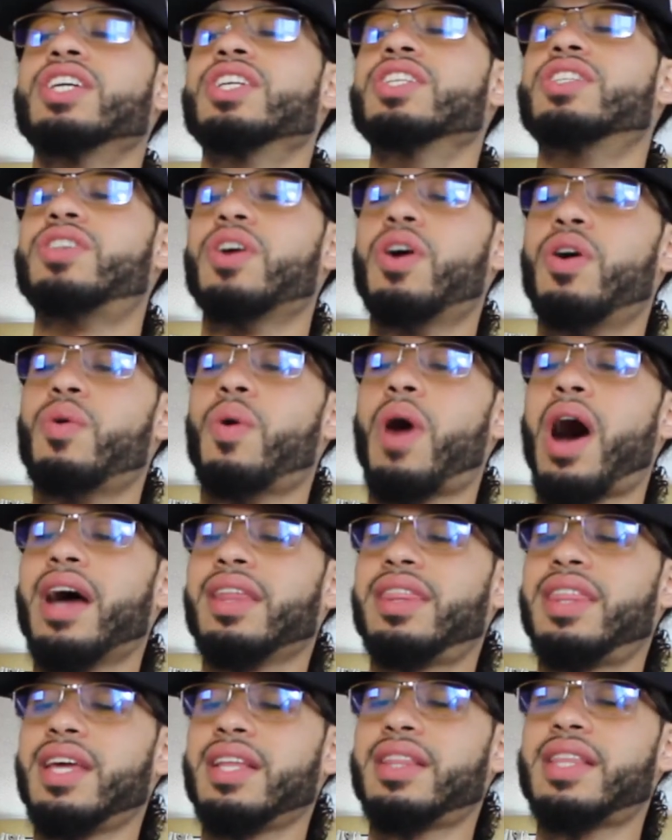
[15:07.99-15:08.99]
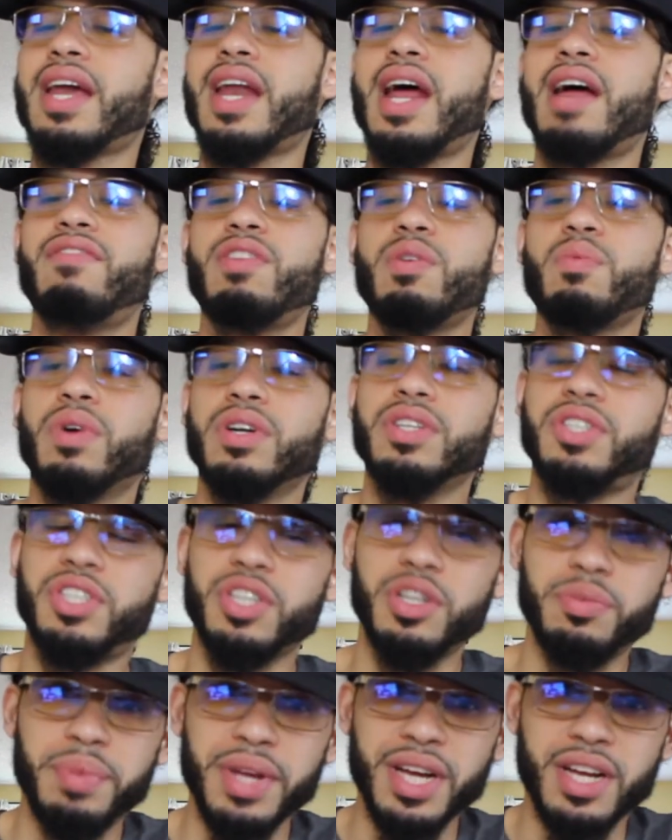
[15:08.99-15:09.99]
So I think that everyone
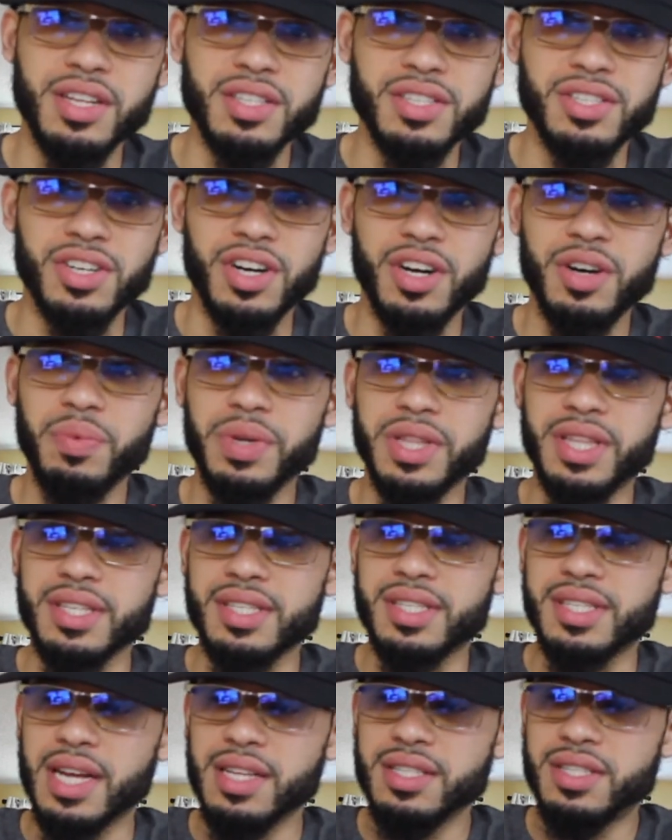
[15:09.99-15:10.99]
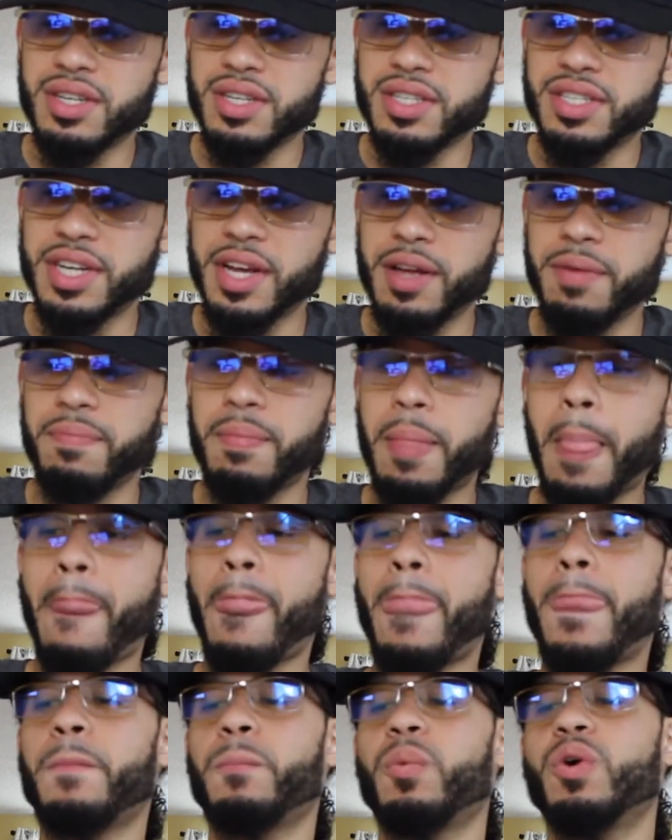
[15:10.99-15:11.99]
should be concerned with the
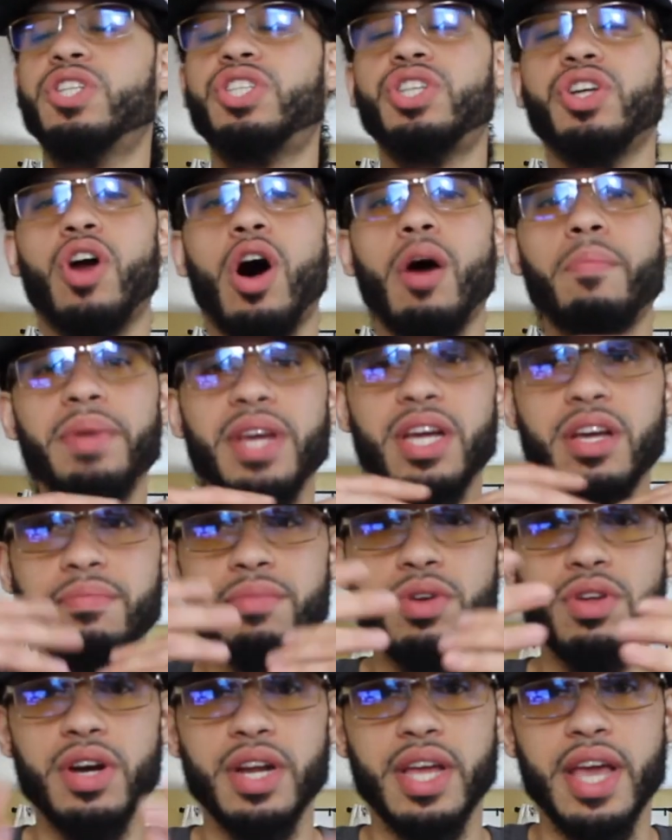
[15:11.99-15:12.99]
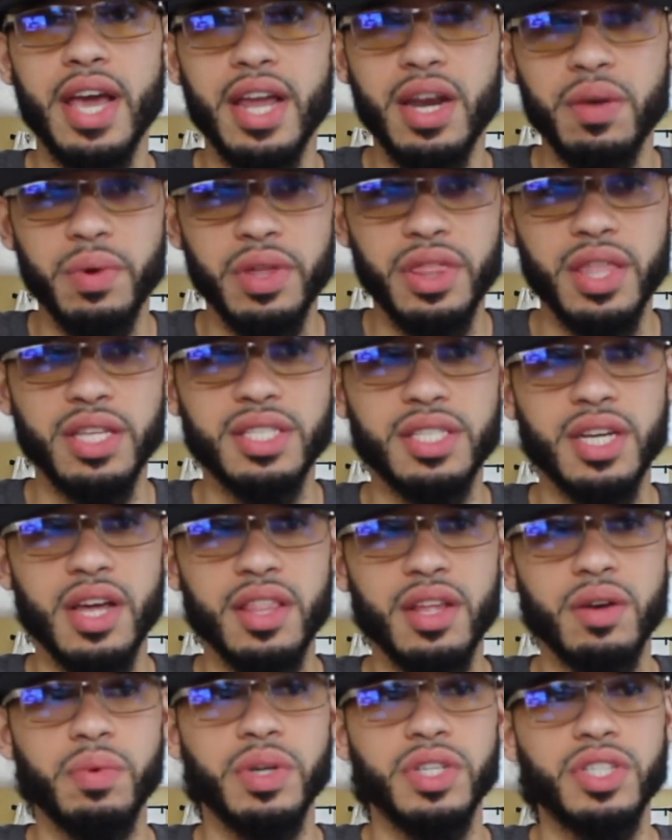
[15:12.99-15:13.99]
censorship. We should all be communicating with each
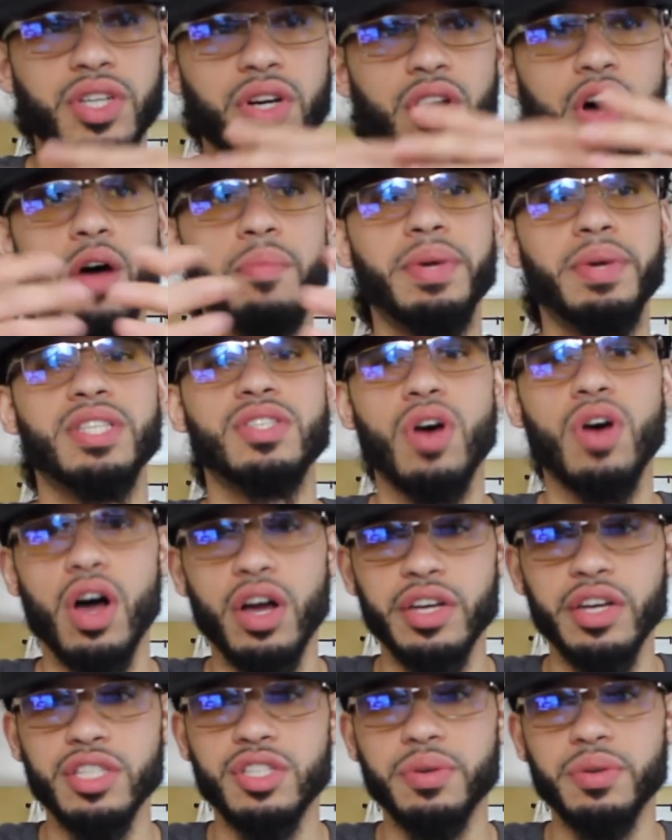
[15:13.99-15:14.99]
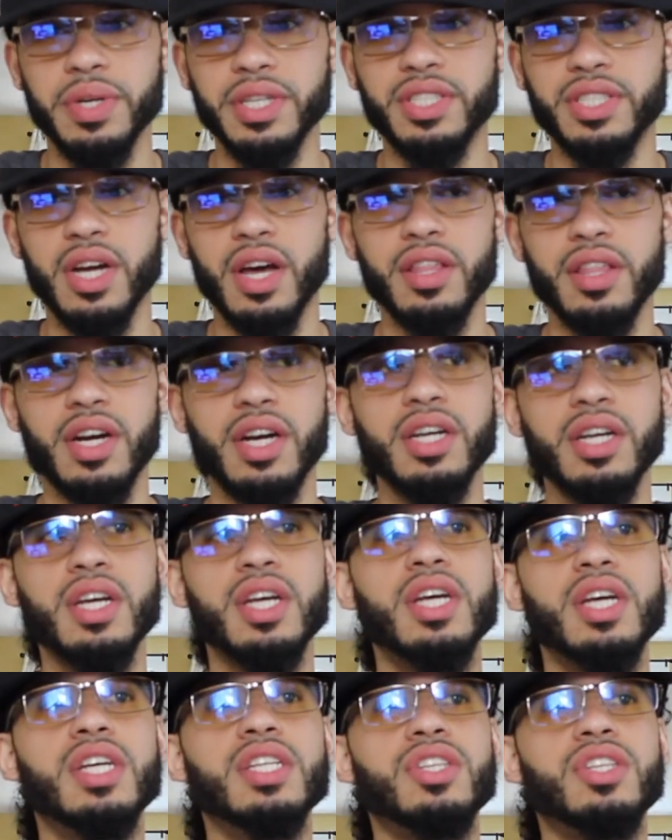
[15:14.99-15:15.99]
other. We should all be talking to each other
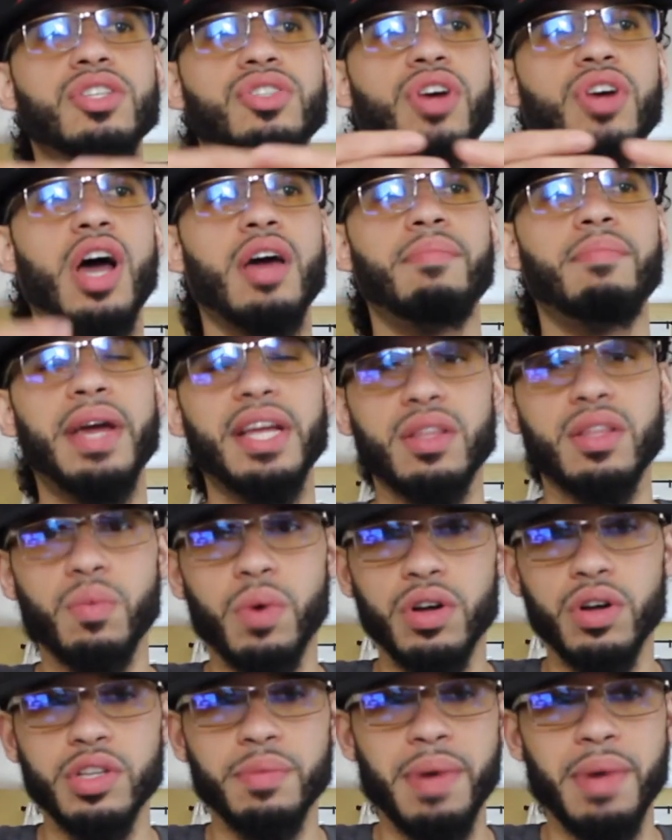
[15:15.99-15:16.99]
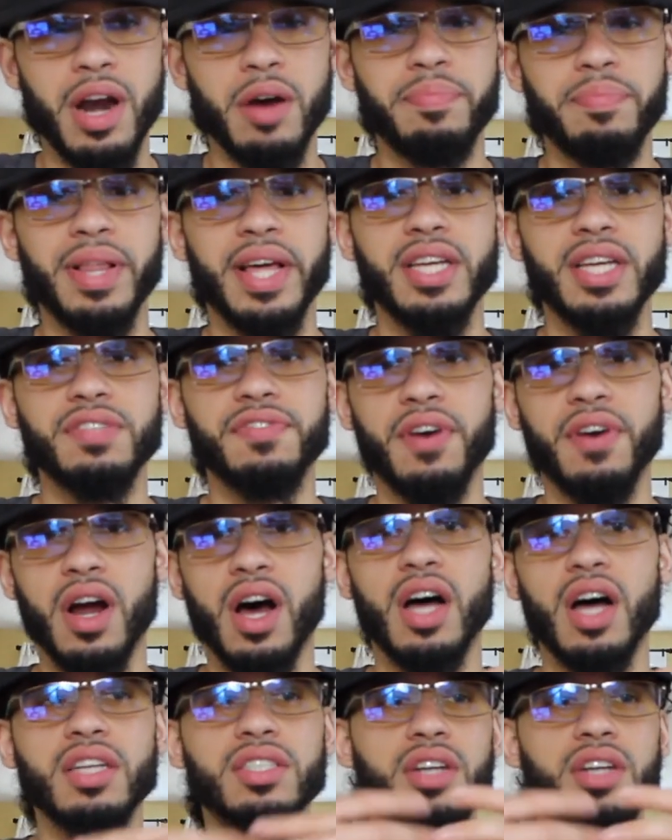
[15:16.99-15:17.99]
to try and make the world a better place for
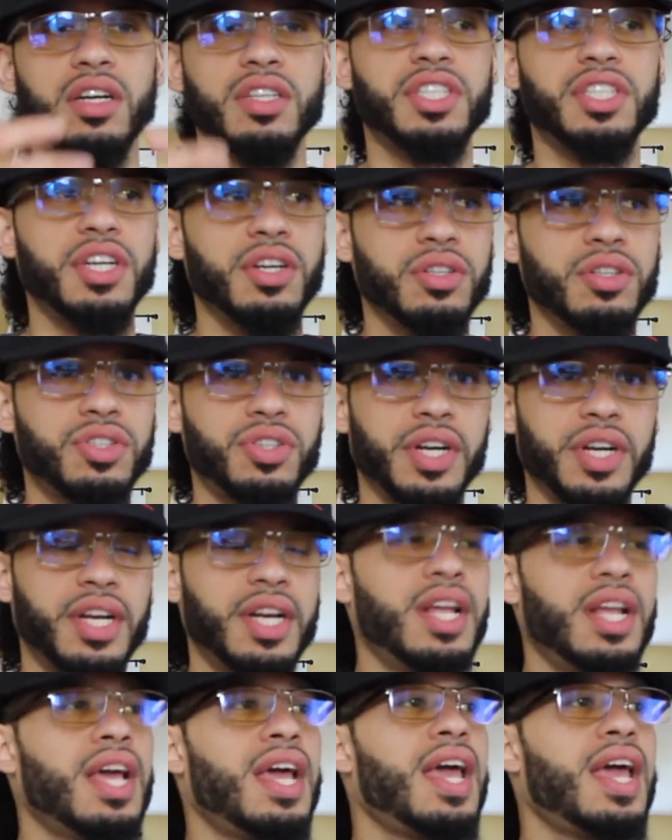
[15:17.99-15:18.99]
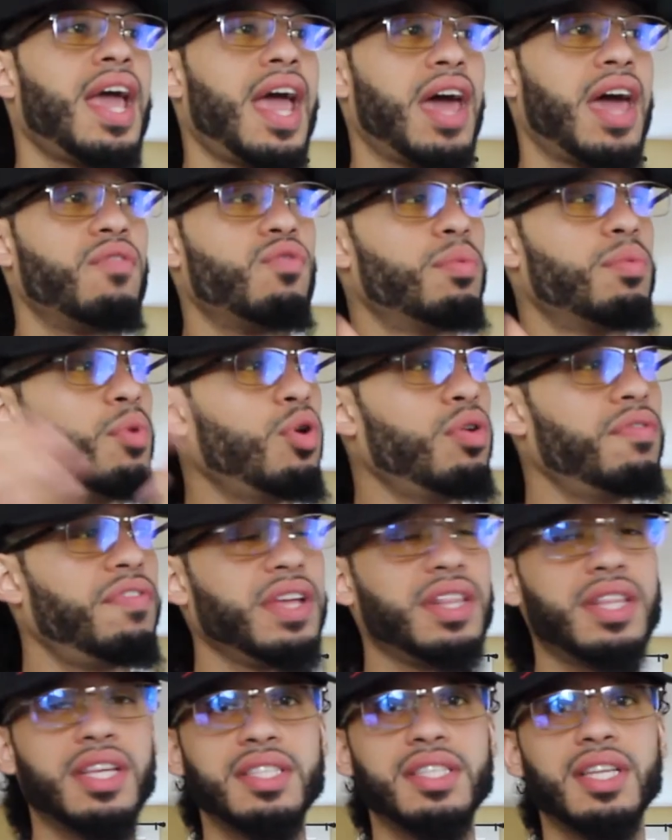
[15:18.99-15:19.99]
us, our children, and
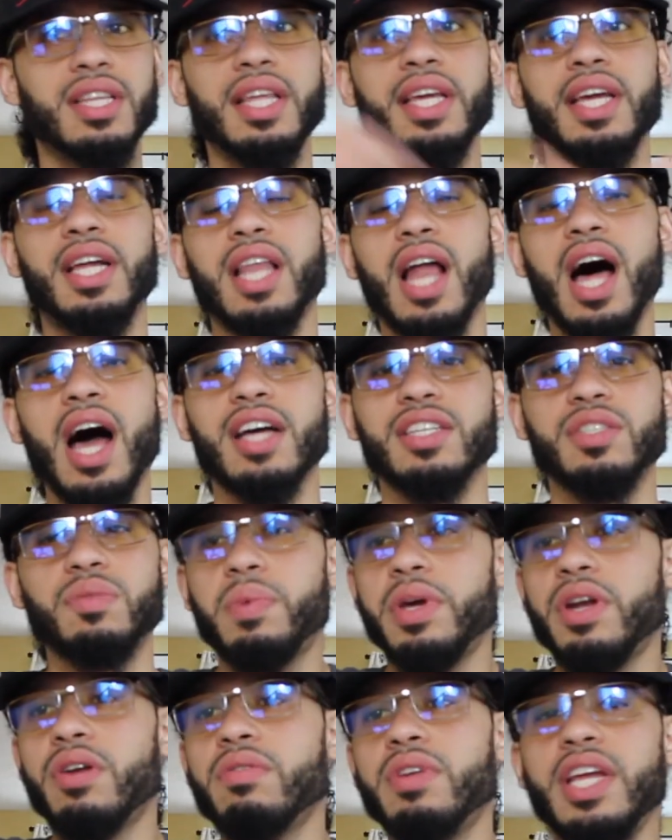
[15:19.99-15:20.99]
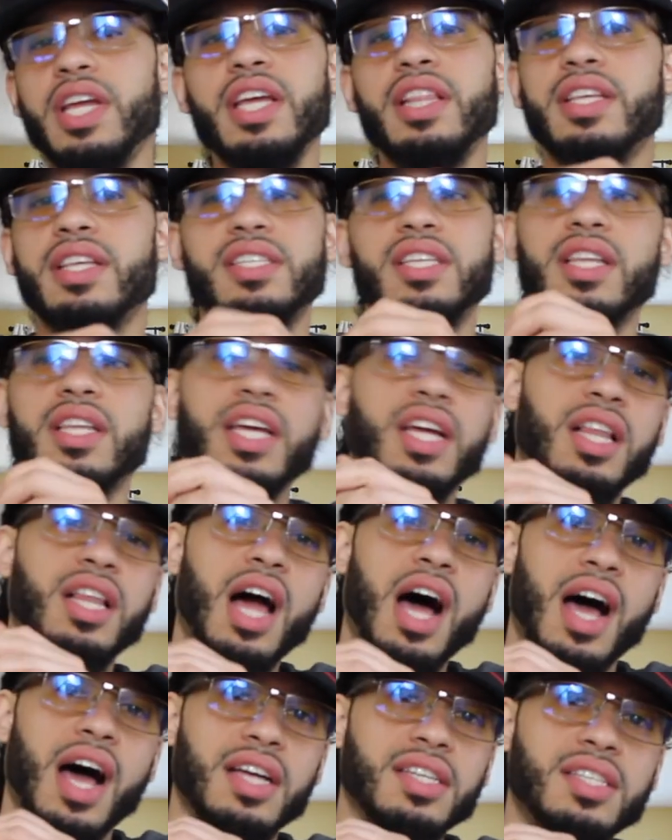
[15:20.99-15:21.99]
removing this elite class. We don't need this elite
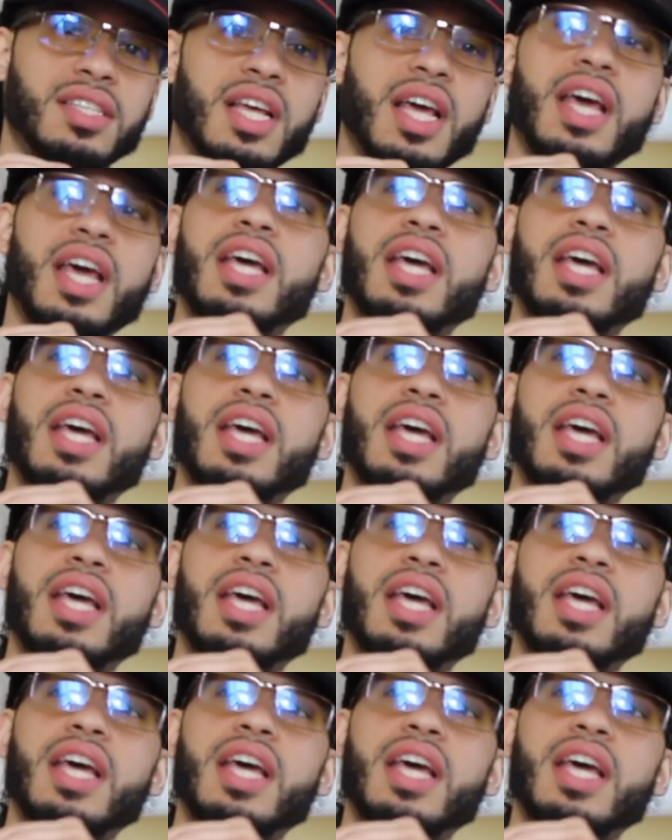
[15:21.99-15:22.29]
class.